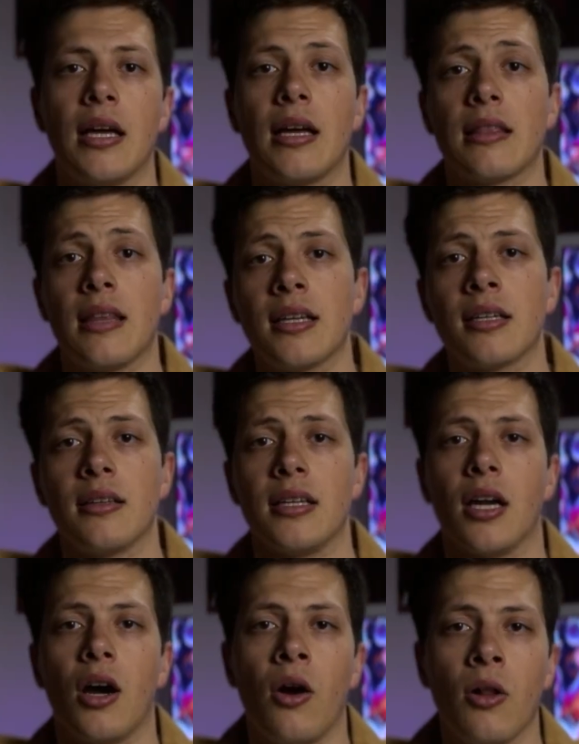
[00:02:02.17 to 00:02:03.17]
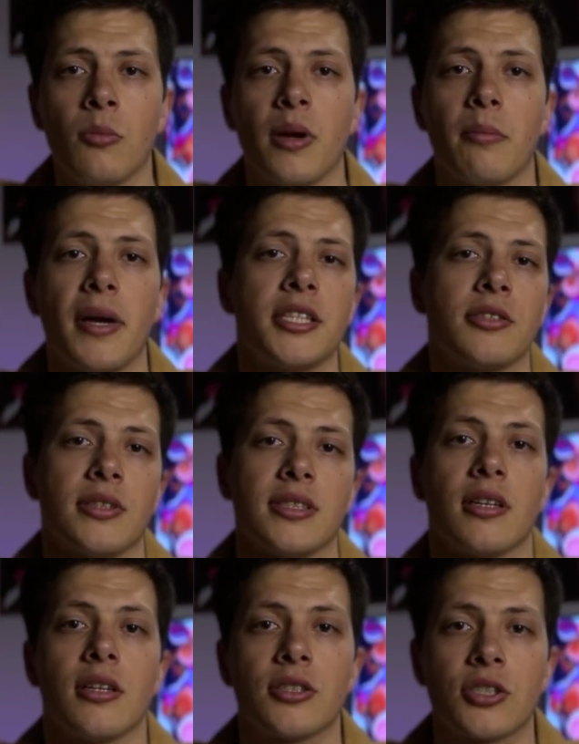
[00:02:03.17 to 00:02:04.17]
Luckily, AllMyBatteries
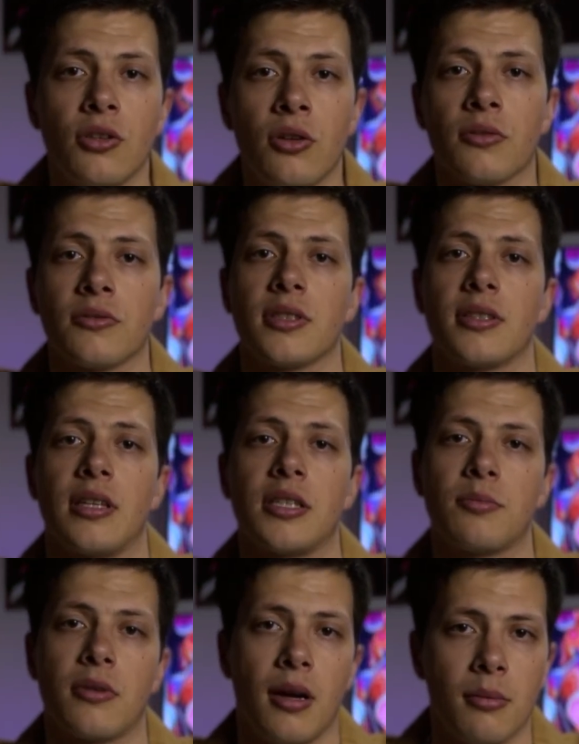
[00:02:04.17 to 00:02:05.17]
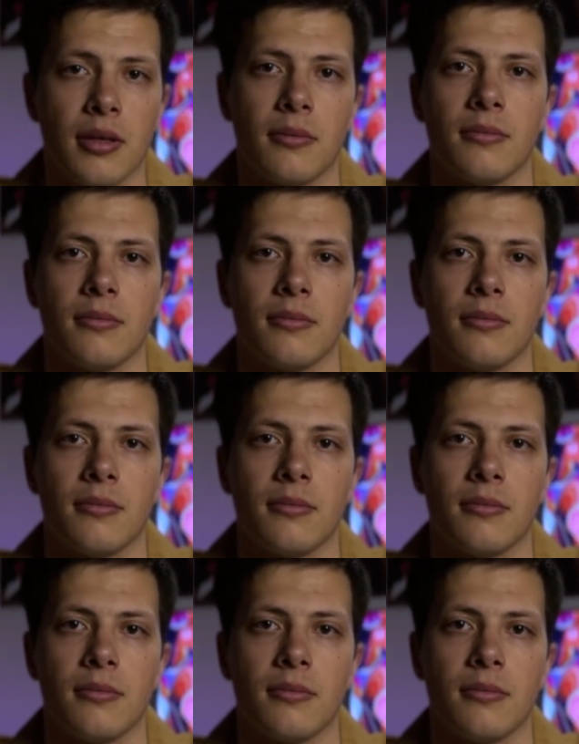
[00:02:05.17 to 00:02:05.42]
solves that problem.